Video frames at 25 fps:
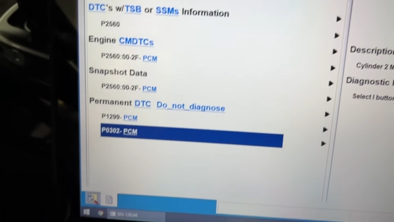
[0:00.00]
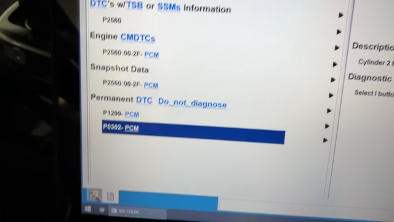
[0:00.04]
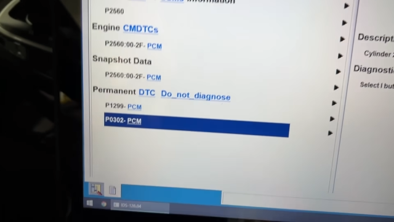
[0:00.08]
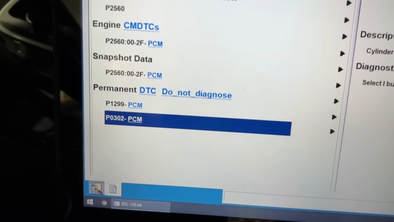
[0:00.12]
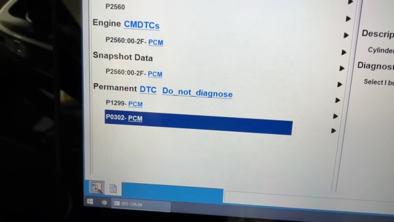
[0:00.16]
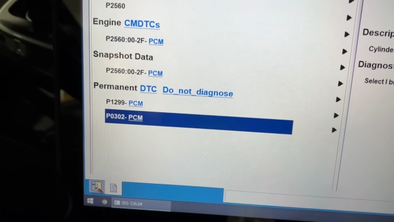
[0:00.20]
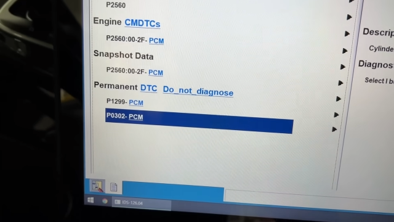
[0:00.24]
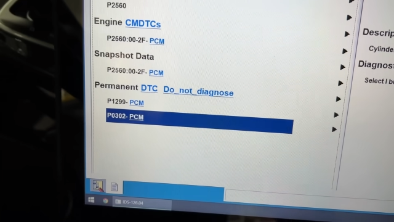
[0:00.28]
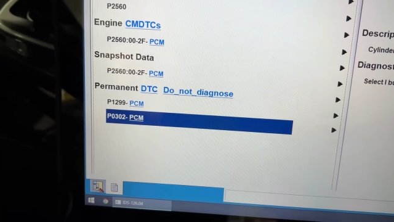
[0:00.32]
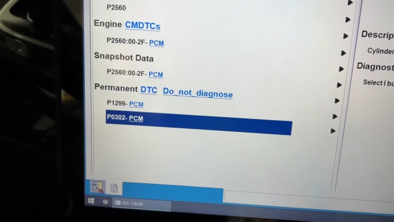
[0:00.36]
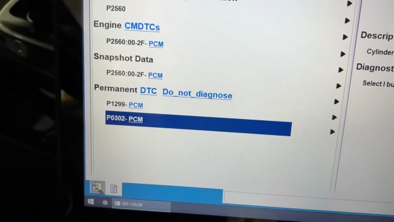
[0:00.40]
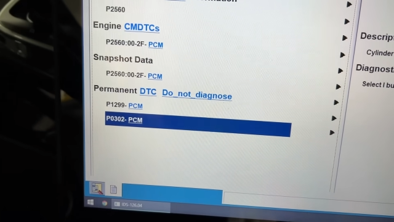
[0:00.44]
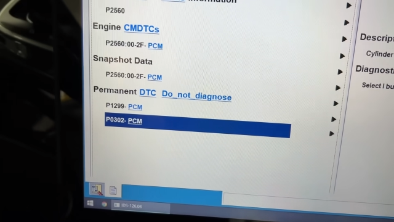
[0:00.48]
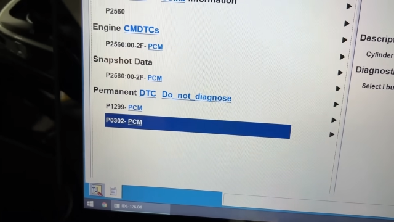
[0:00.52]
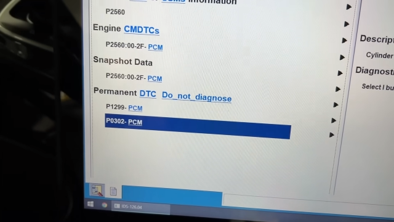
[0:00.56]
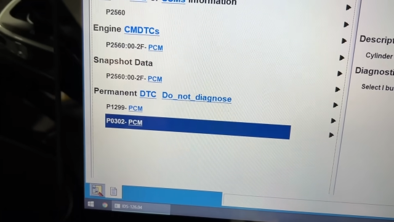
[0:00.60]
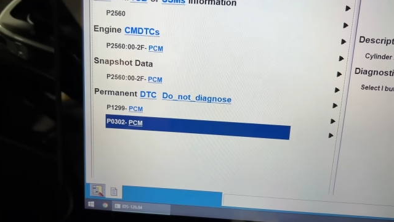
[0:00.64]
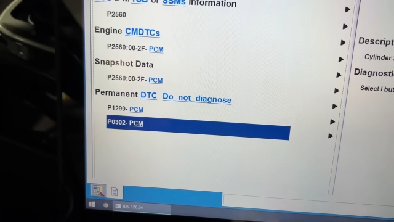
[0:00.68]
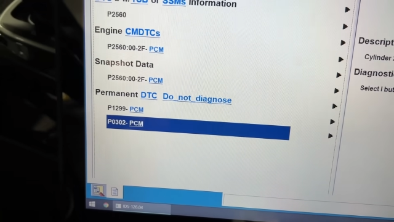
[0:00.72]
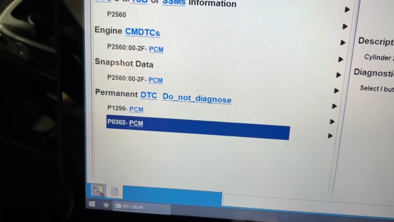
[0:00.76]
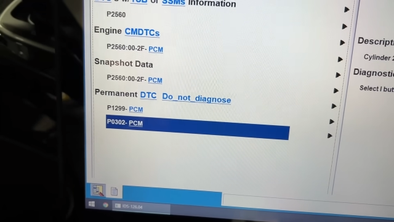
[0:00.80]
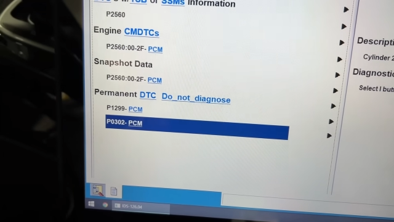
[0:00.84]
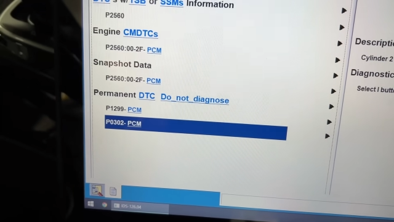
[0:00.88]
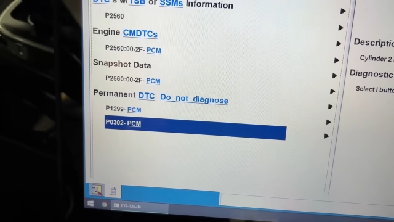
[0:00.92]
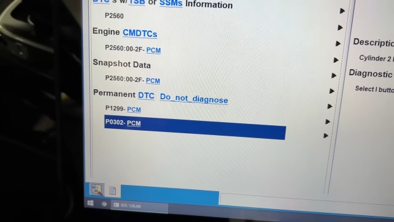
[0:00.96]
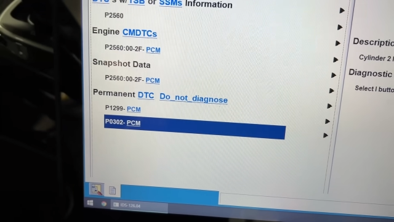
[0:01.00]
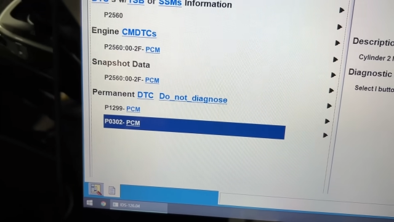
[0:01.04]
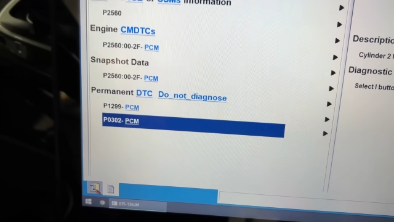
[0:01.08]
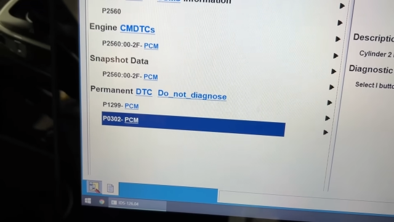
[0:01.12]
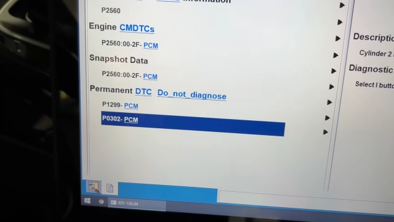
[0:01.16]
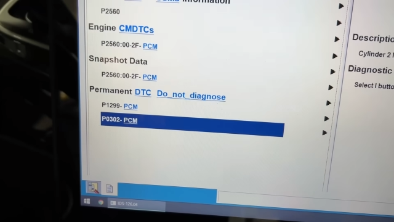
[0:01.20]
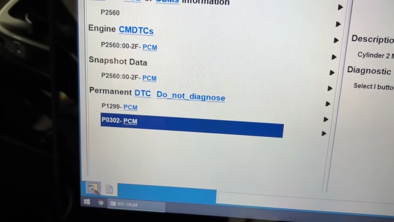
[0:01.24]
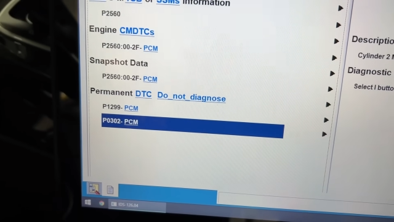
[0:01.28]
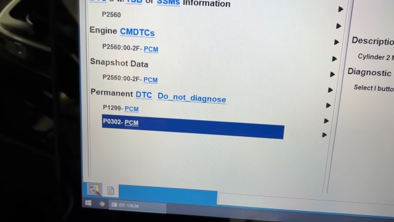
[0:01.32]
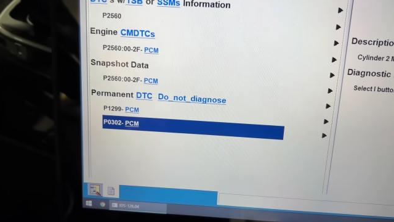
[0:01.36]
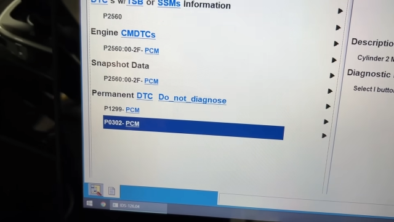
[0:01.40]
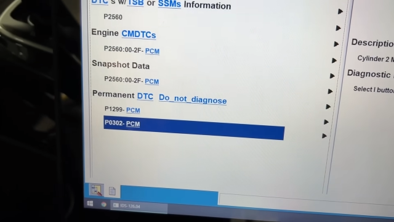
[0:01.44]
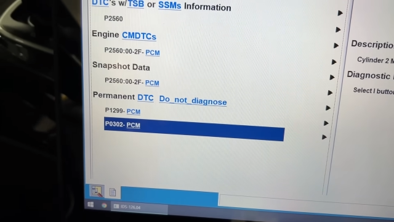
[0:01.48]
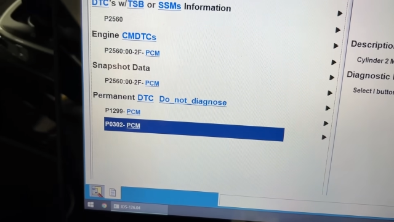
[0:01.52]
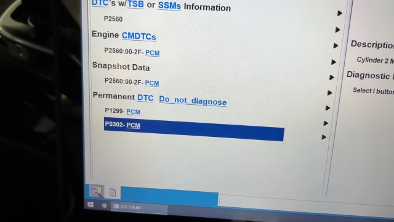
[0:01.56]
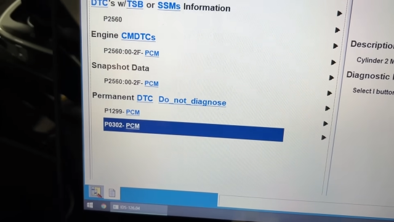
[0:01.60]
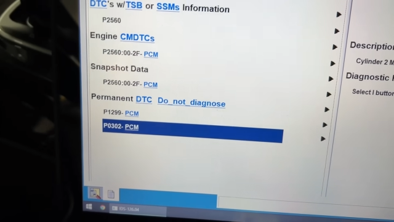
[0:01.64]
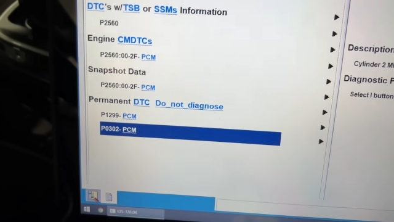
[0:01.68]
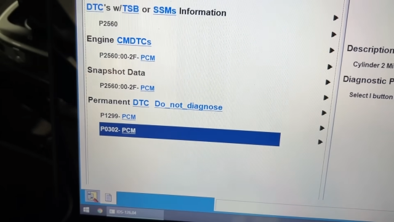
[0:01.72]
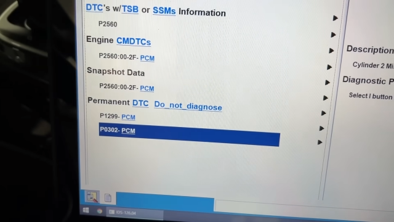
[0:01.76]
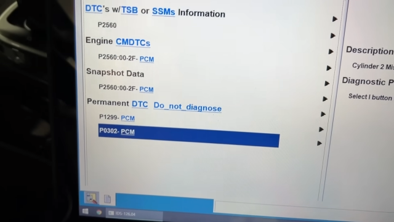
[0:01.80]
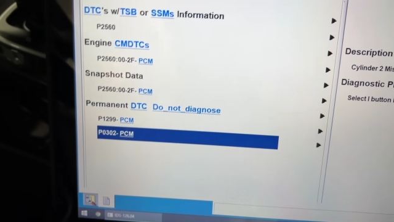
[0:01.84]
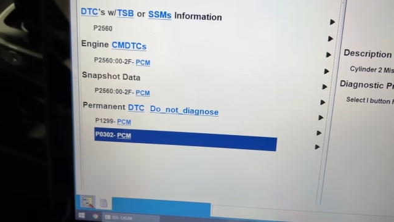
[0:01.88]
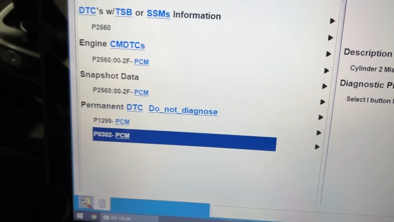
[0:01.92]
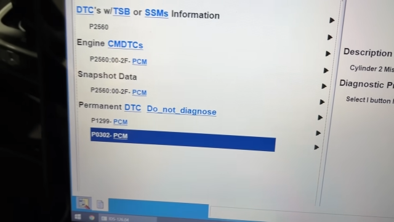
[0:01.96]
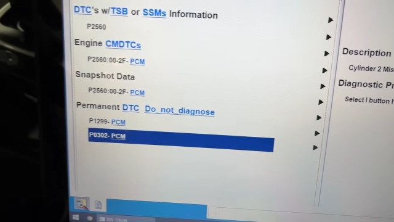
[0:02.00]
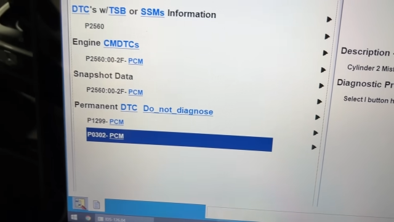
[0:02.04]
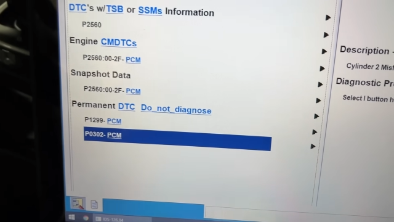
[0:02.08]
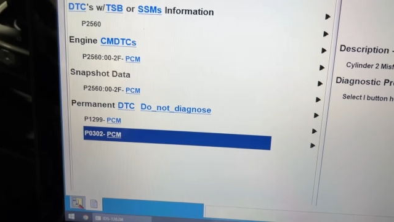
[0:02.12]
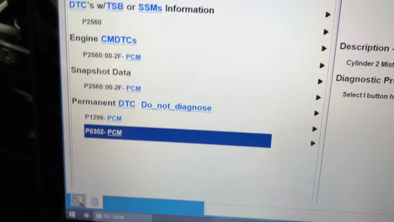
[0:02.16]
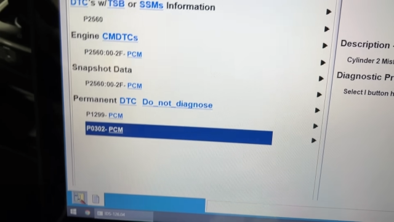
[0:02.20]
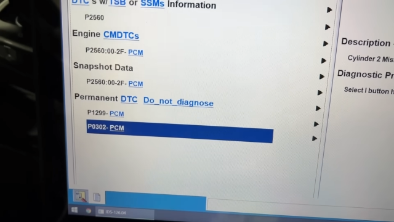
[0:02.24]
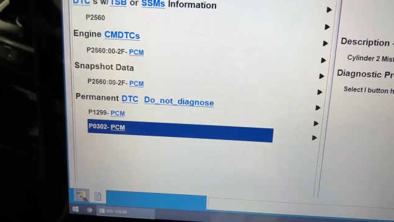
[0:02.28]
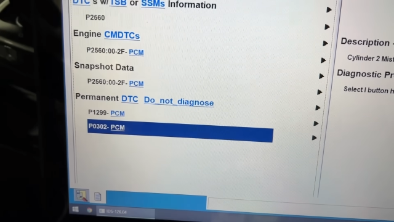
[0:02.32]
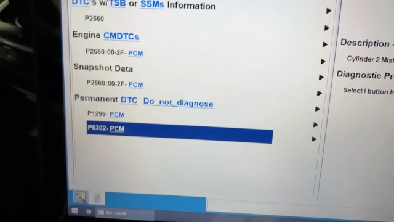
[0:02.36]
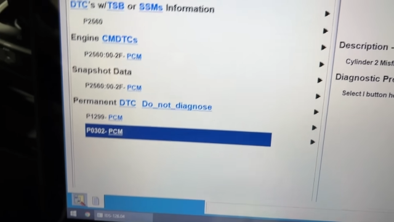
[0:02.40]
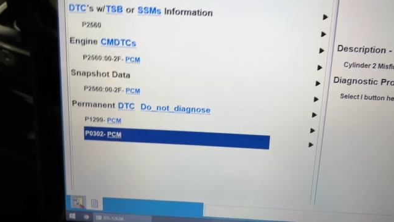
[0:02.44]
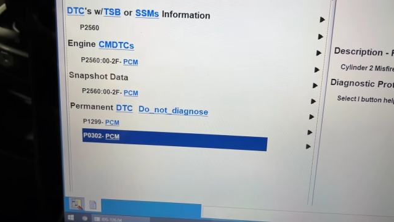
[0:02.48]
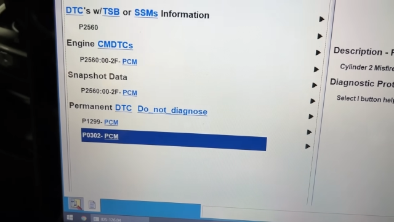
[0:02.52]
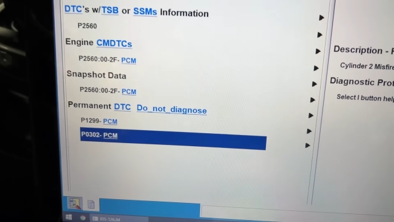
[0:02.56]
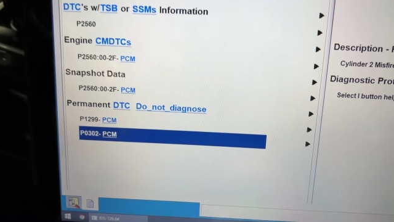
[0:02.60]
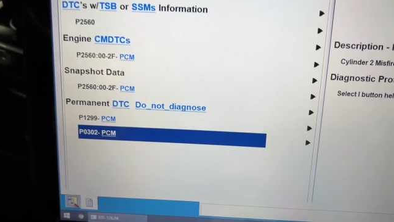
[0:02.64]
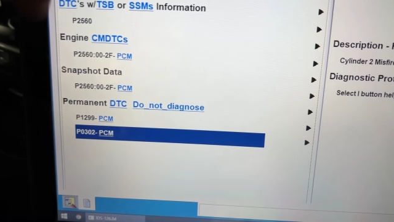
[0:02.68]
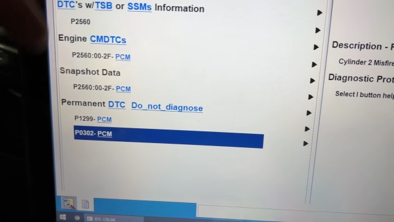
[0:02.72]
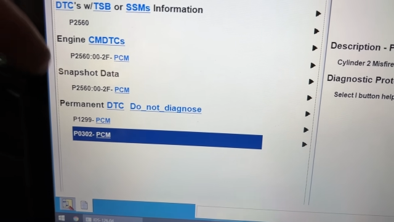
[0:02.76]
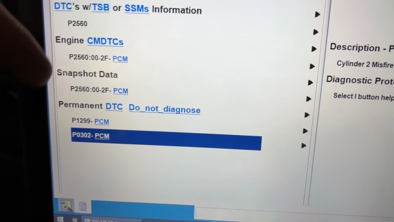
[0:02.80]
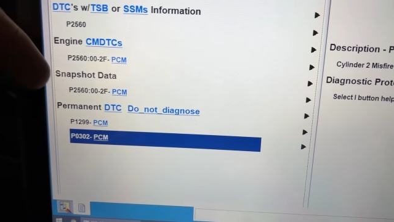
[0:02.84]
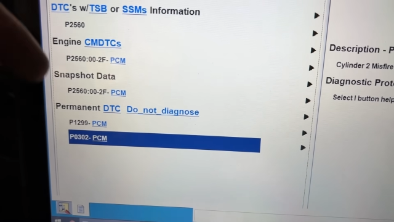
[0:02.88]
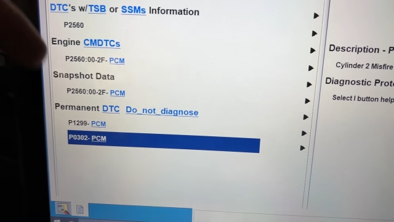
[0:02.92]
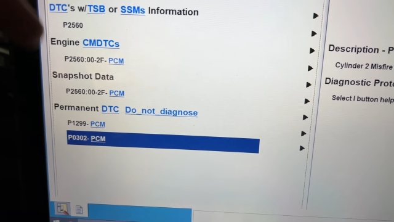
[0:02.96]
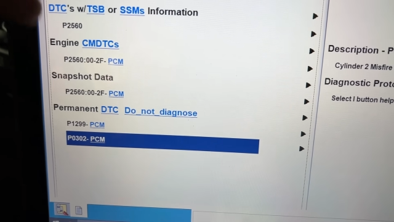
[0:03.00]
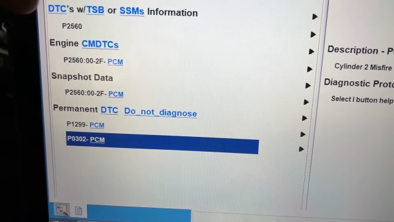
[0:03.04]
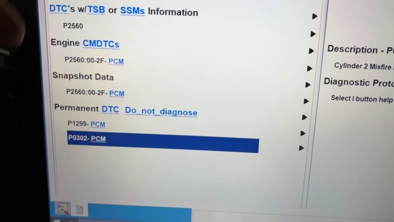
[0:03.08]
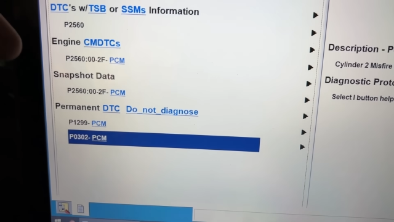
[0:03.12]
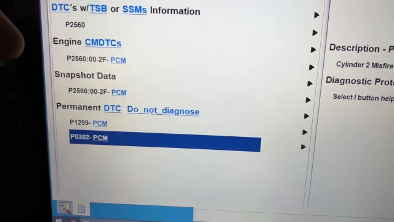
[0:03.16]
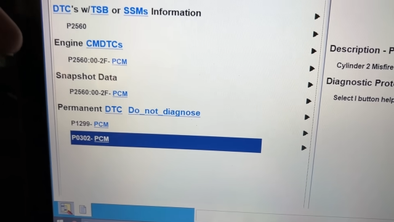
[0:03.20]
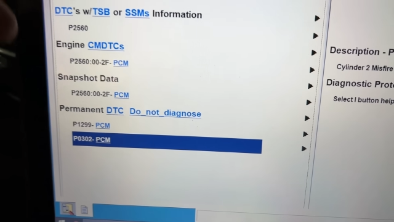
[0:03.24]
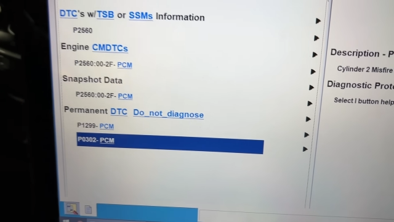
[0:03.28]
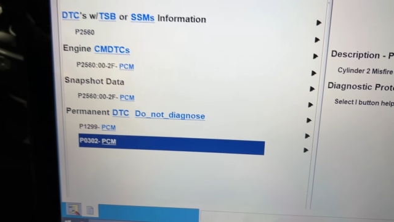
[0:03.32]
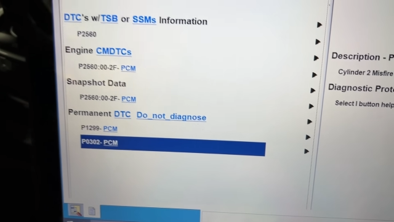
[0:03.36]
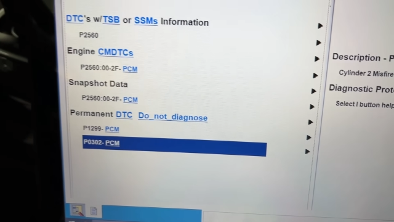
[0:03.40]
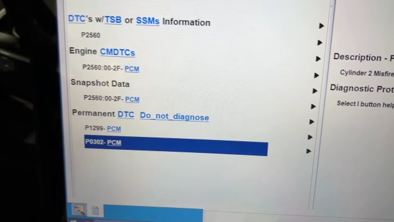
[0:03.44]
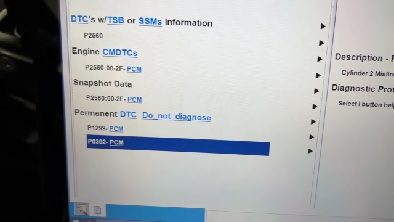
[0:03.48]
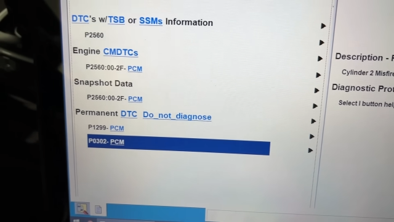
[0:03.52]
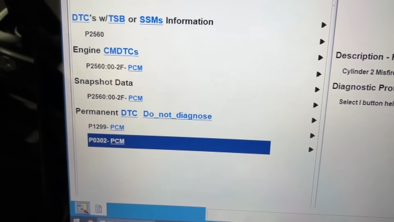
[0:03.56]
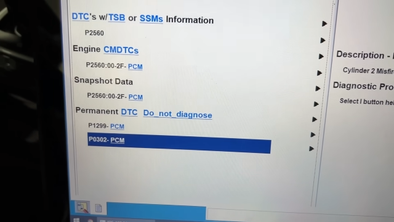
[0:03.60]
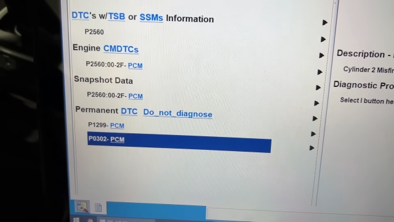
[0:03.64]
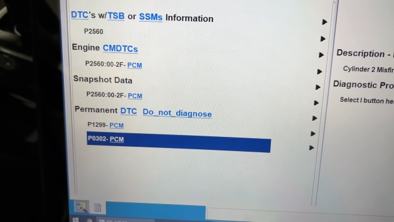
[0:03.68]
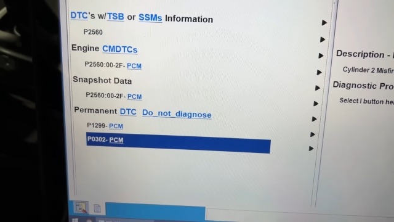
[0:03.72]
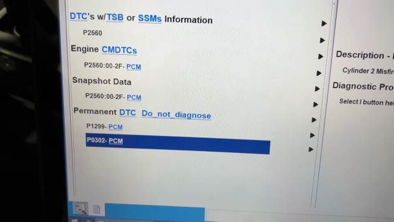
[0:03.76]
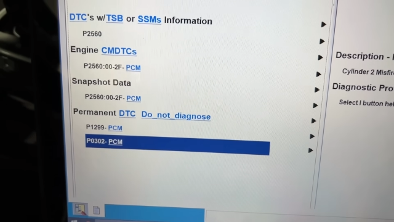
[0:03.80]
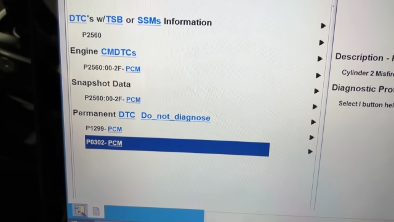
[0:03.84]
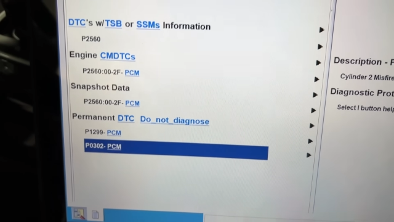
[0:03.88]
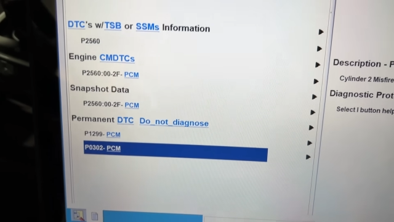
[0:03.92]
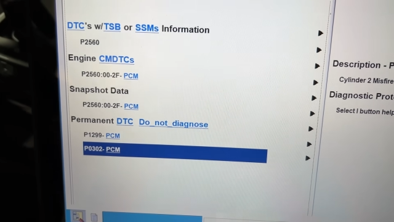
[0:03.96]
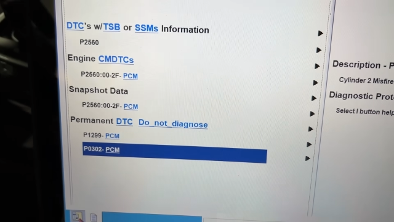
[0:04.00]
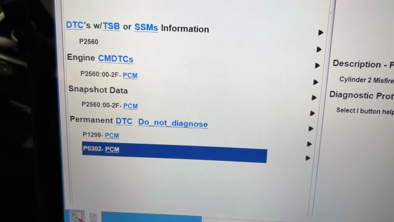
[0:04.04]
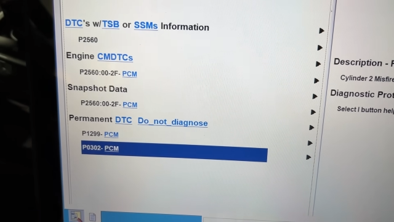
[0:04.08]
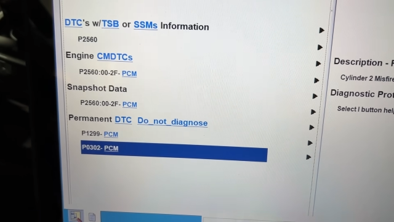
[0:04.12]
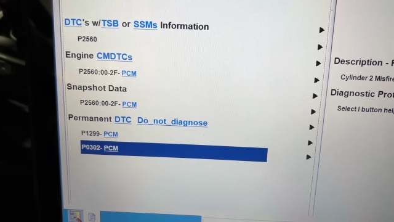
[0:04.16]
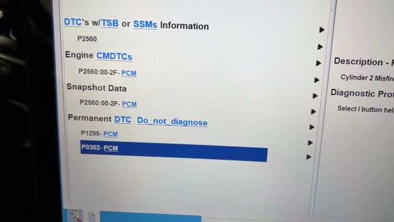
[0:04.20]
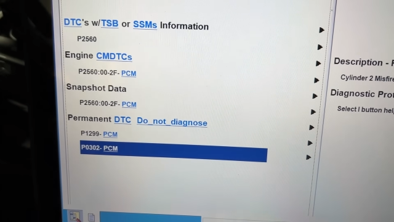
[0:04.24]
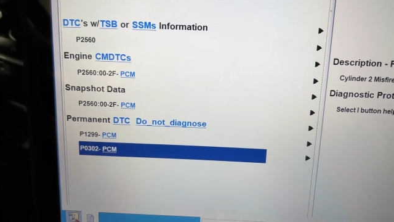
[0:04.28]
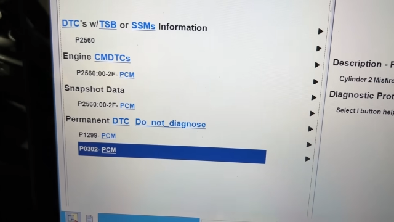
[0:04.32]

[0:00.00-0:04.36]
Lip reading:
No face is visible, so there are no lips to read.